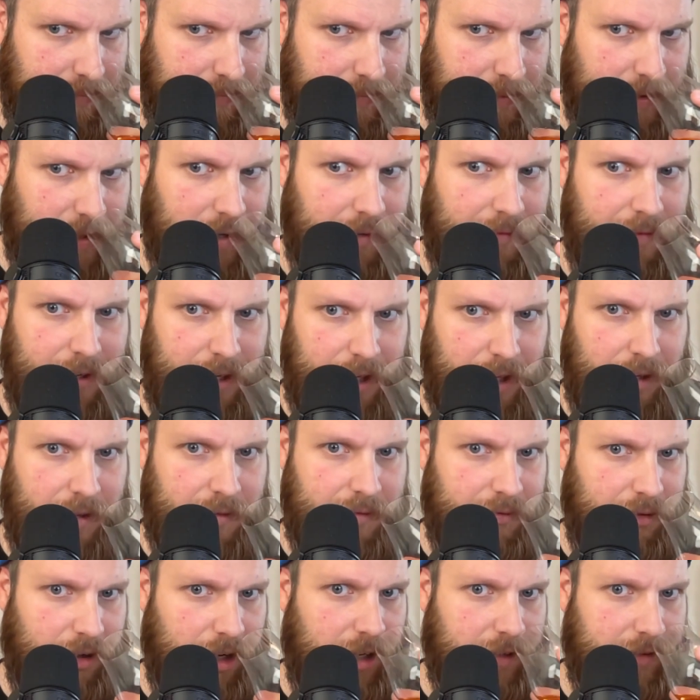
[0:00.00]
Like a vanilla
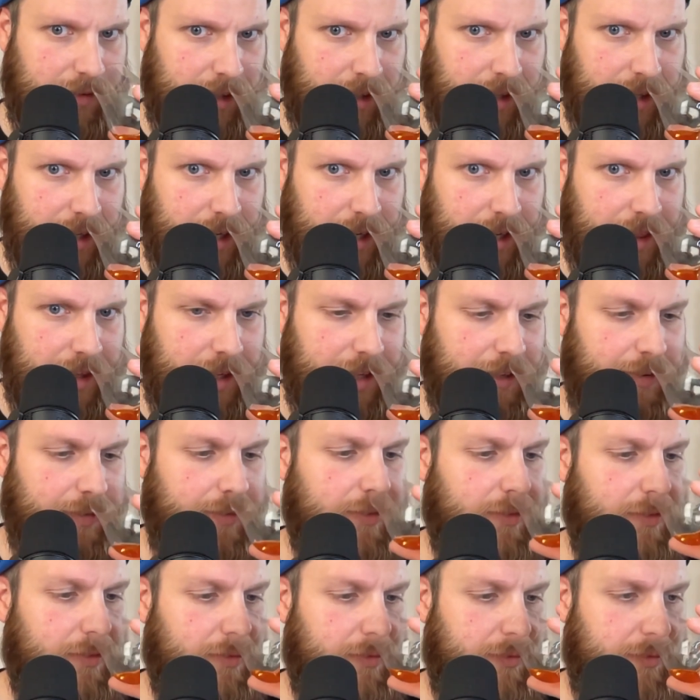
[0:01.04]
frosting kind of thing.
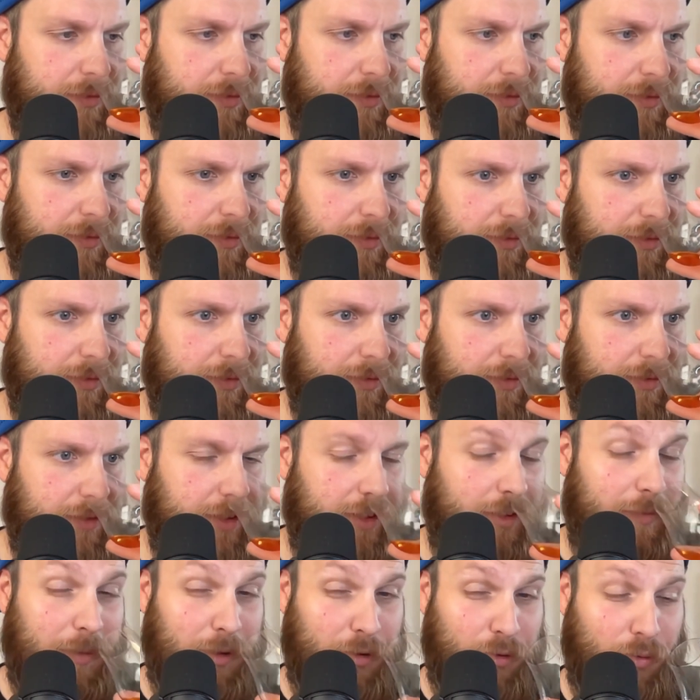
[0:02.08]
It
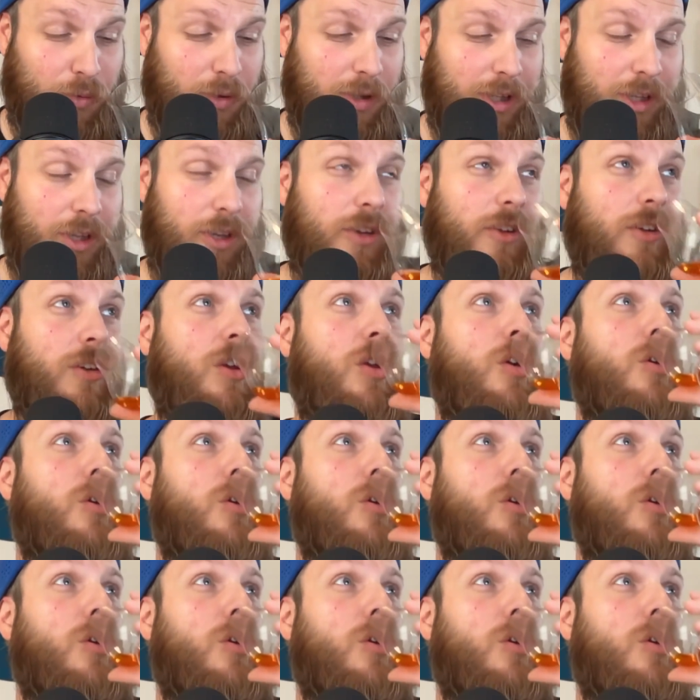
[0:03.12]
smells really good.